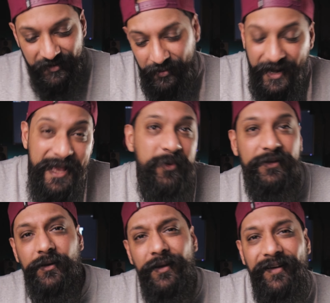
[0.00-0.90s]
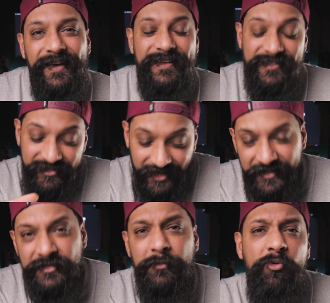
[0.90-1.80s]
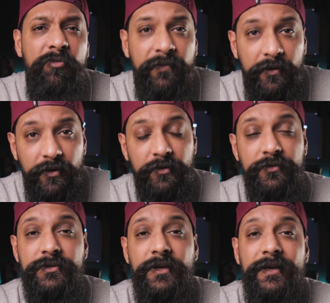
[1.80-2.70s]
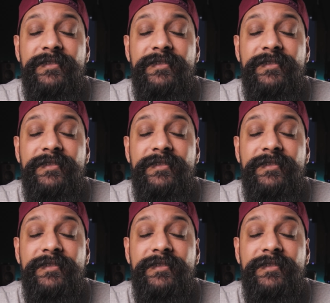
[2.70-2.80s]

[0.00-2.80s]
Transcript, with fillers: play with the light, take some more photos,